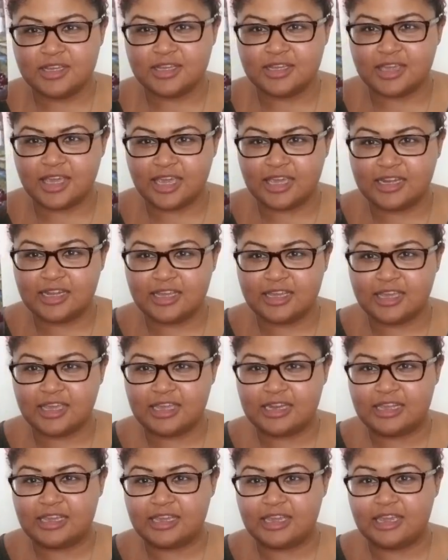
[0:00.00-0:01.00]
gaining,
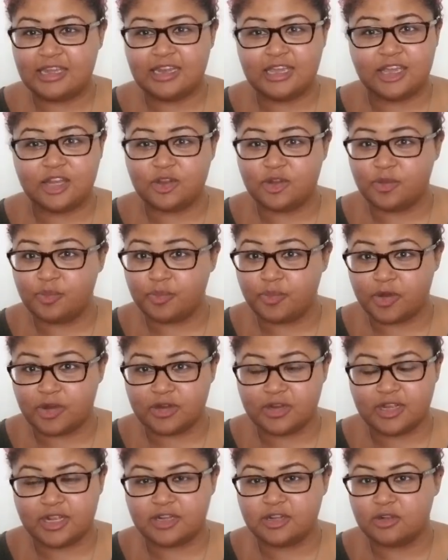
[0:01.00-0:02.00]
gaining, gaining, and you're
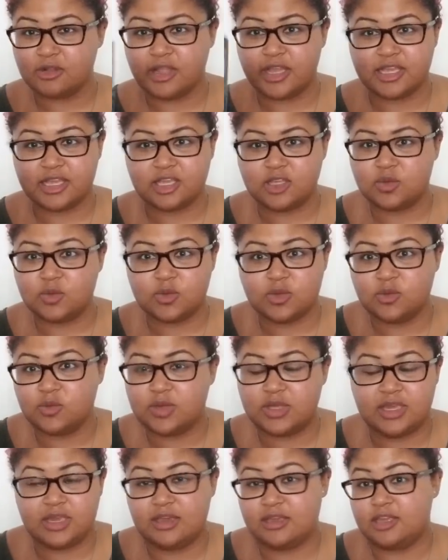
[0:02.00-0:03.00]
burning, and you're like, you, you
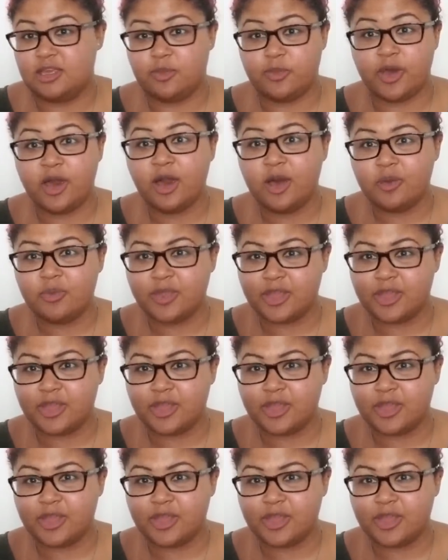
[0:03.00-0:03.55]
can't keep up.